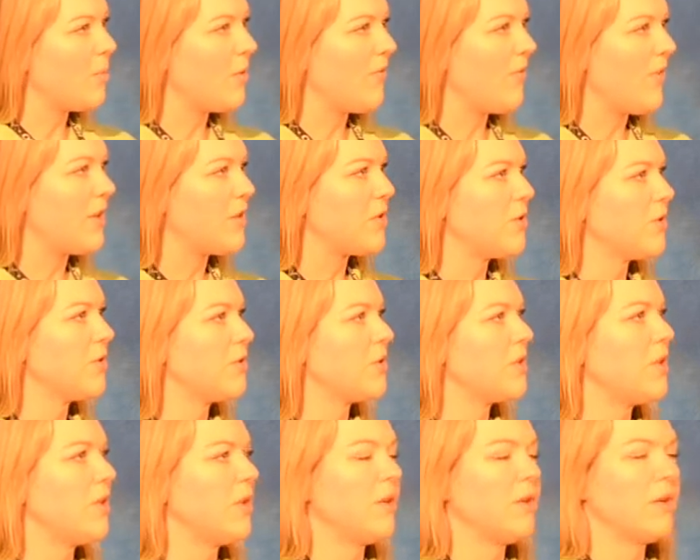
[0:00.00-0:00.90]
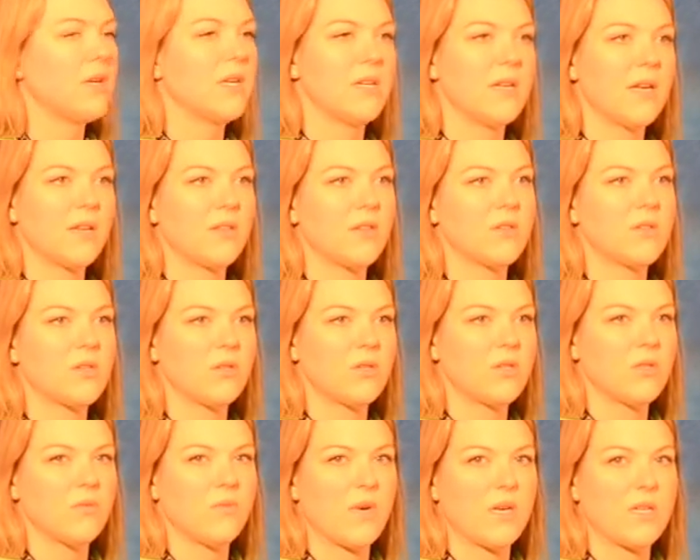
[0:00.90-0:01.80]
professionals to conduct the
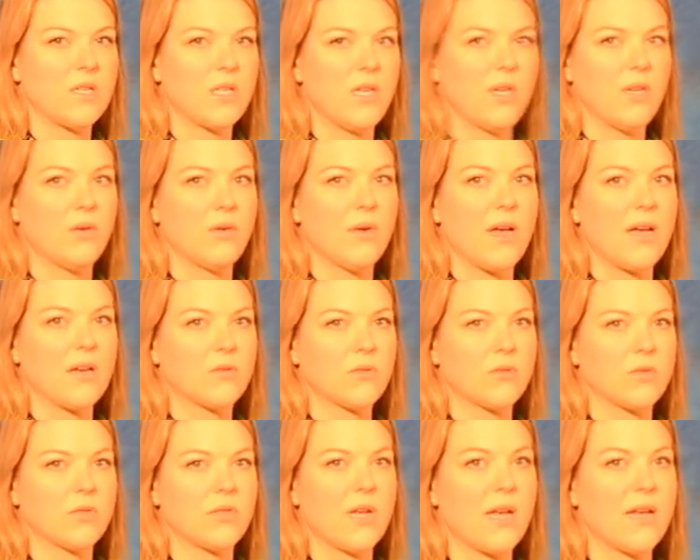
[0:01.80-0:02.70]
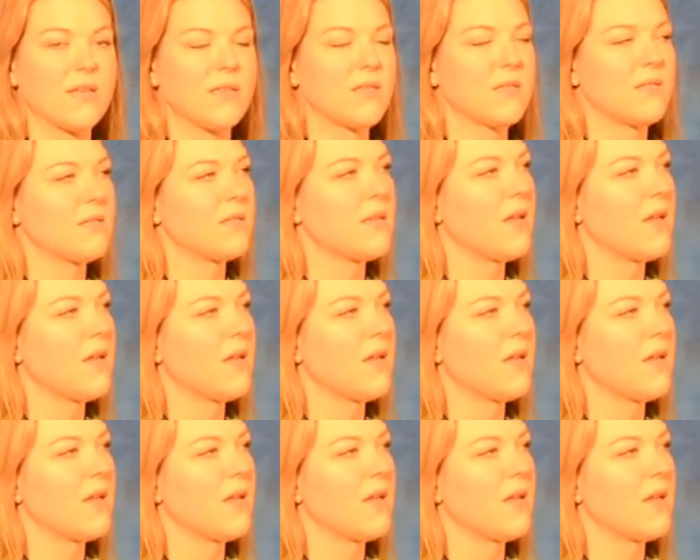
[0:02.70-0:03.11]
search and rescue exercises.